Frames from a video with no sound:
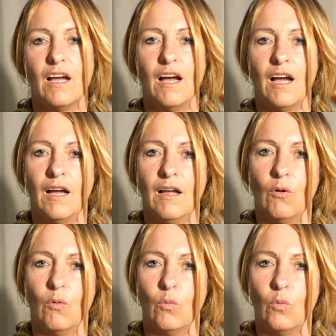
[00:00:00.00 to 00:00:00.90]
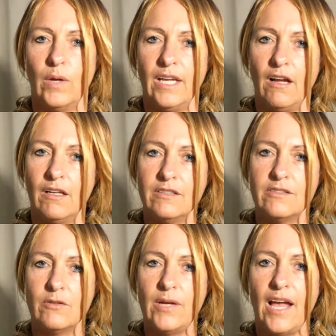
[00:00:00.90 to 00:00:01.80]
We also have
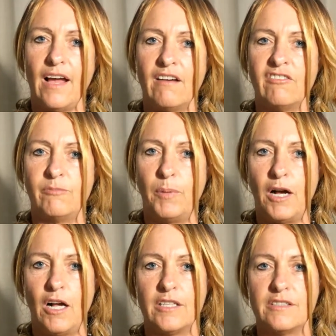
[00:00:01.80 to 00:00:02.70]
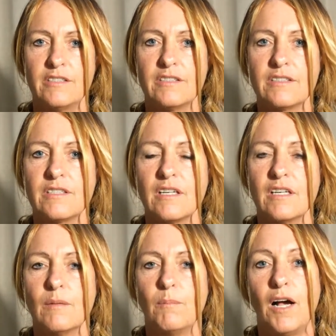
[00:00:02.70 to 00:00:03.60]
pauses.
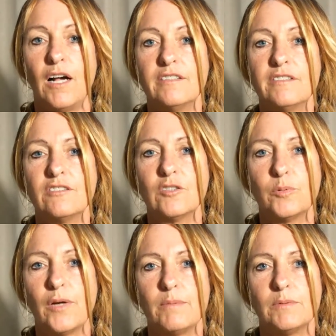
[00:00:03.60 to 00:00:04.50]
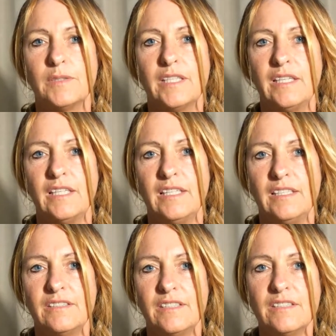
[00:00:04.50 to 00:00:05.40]
Pauses are probably the easiest
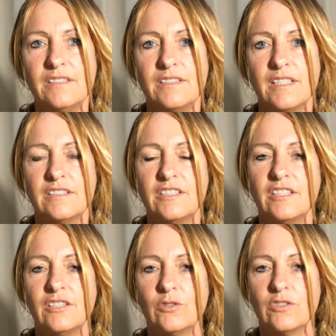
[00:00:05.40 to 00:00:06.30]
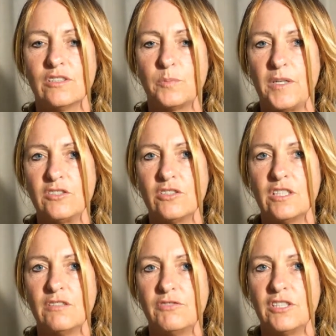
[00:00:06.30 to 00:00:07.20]
thing to use, especially if you don't
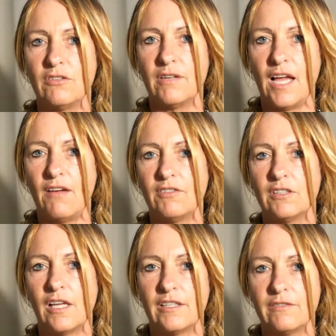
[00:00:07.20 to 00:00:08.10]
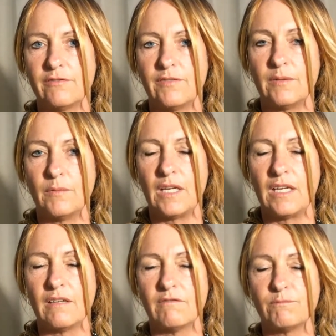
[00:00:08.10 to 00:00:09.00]
have a lot of
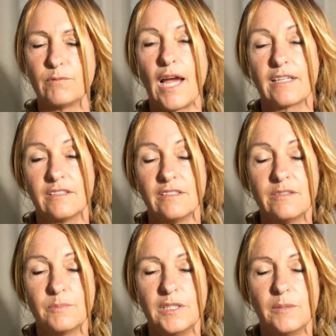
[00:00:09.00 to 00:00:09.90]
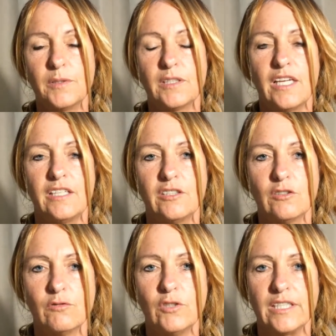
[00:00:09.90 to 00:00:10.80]
practice manipulating your voice.
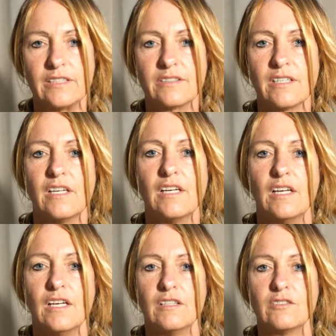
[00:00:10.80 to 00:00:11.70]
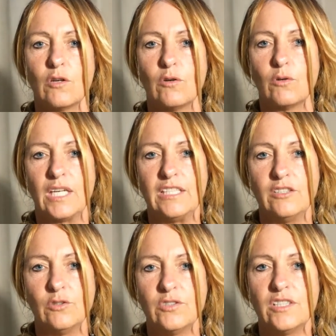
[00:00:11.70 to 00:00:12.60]
So in using a
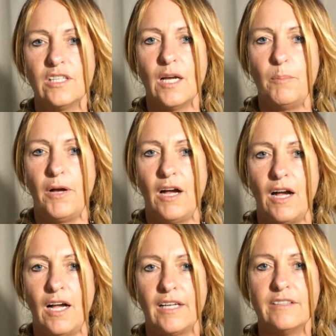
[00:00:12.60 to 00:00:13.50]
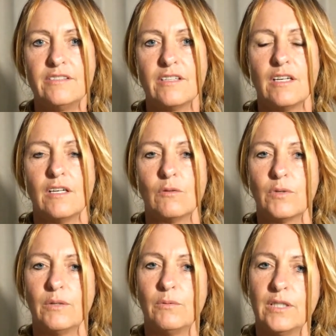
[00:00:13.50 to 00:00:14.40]
pause, we would
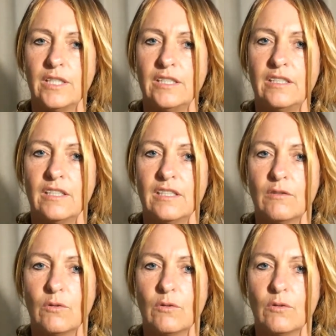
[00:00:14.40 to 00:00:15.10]
take